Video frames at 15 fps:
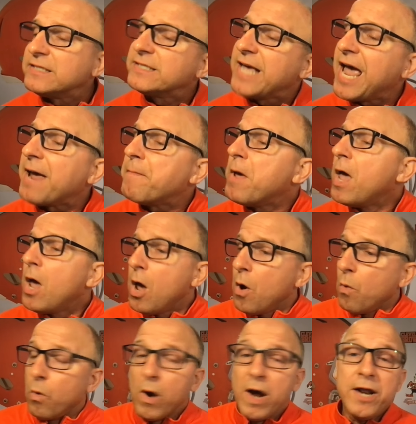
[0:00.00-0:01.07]
game?
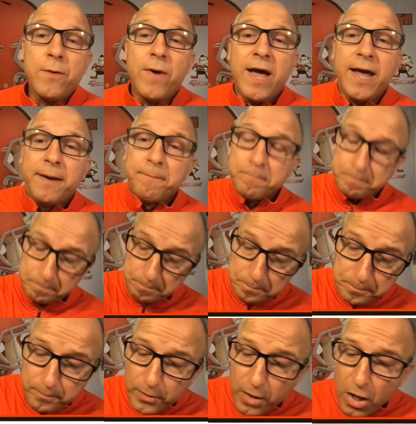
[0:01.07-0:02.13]
Well, anyway,
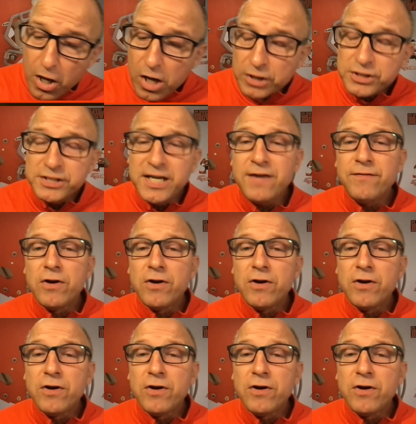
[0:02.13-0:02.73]
Steve